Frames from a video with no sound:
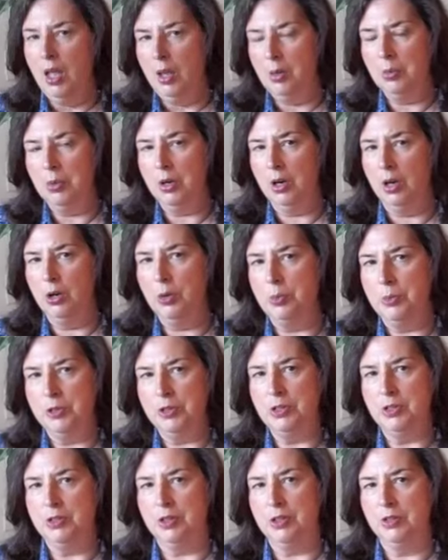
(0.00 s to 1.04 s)
And we're open
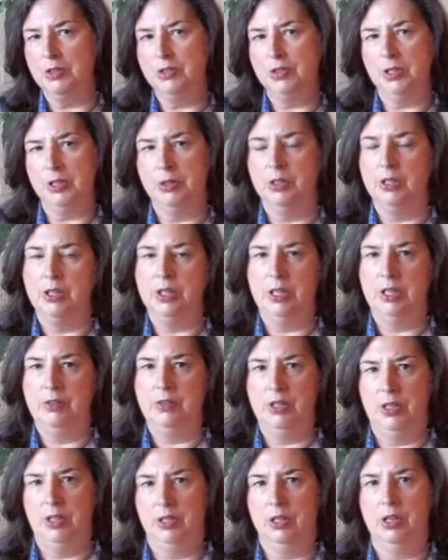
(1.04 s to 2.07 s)
to considering
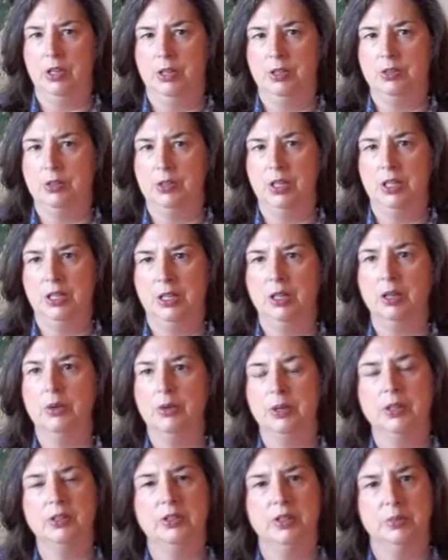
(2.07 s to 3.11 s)
leaving the country and
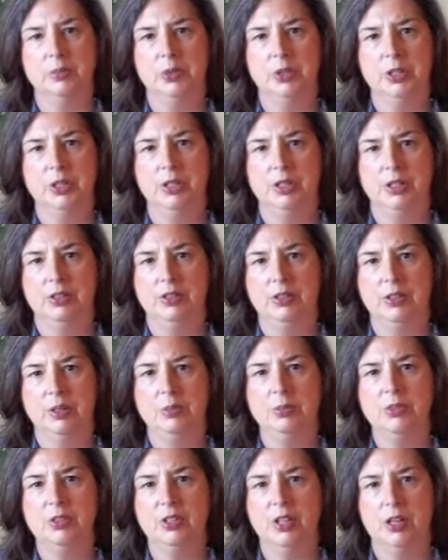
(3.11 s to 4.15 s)
going somewhere that
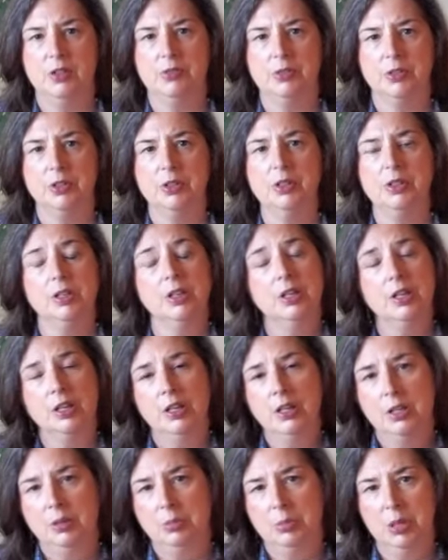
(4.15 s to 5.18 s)
seems safer,
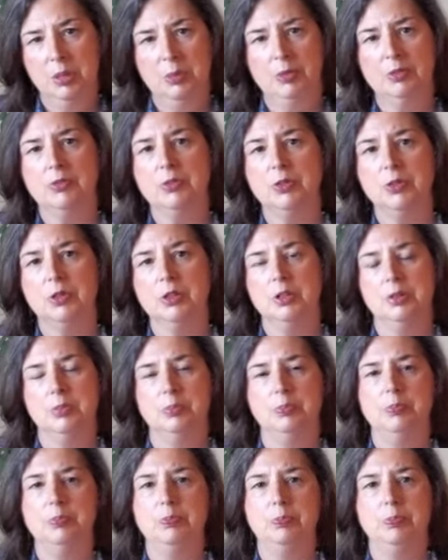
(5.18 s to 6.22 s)
maybe for a
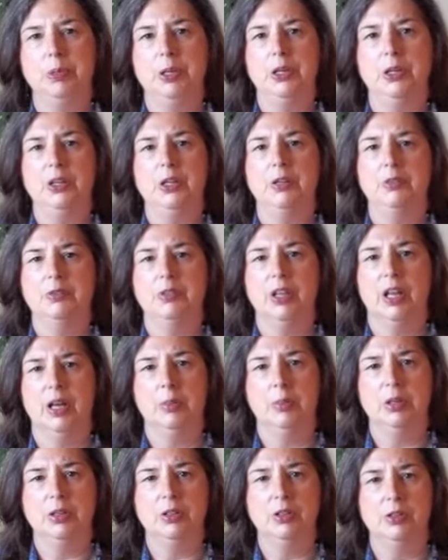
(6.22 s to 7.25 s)
period of
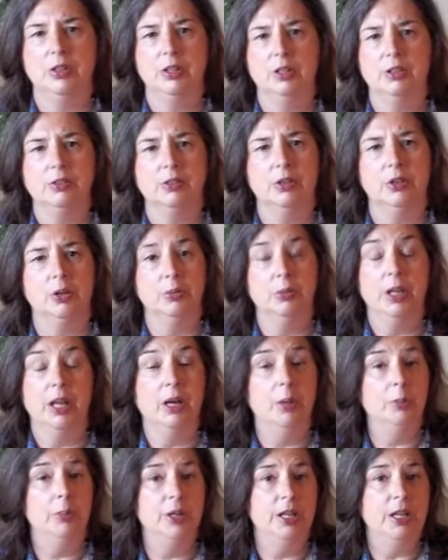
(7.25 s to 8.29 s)
time until things calm
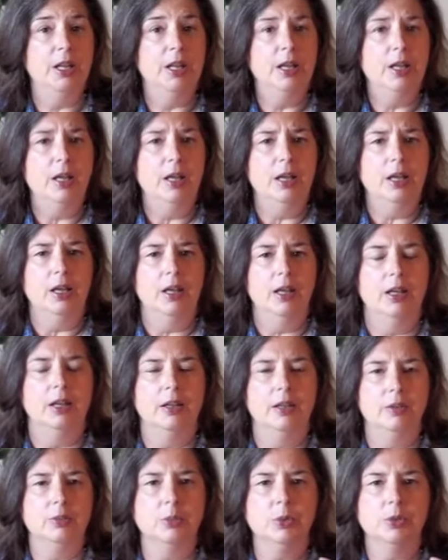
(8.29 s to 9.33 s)
down. But
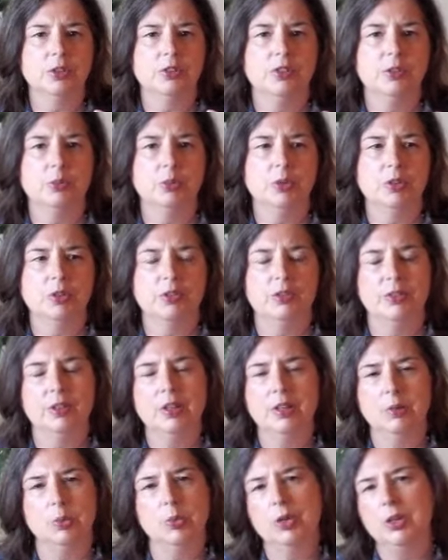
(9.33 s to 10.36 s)
we're
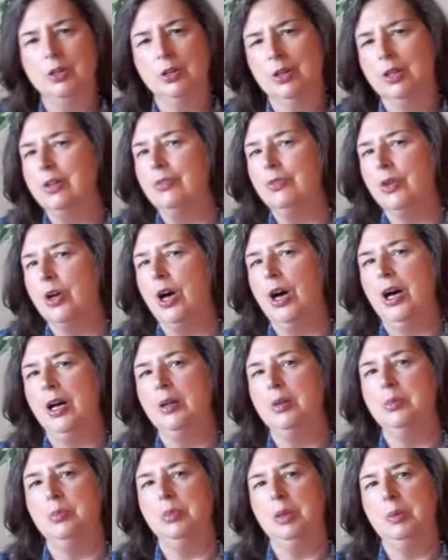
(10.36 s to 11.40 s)
wondering if
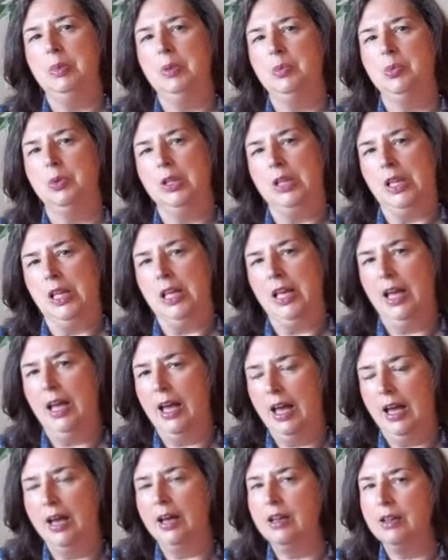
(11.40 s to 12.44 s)
God maybe really
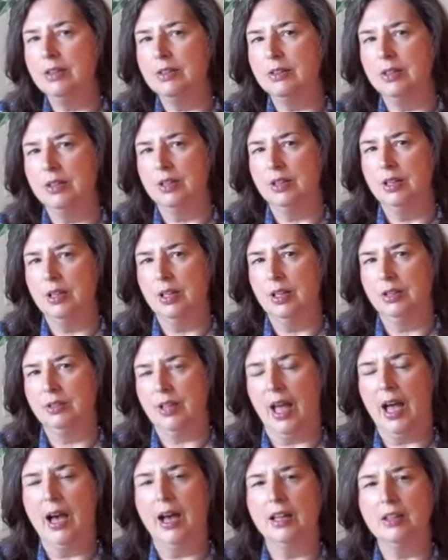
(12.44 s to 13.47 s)
is
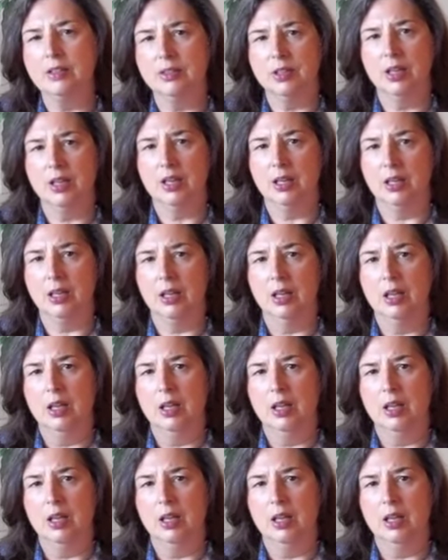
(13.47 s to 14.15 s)
asking